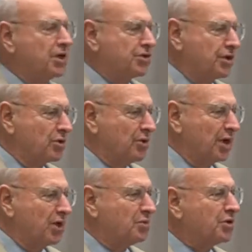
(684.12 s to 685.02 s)
Nixon
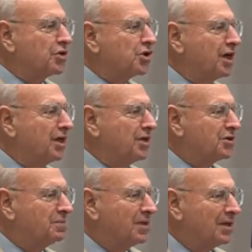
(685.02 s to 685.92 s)
created with the Chinese.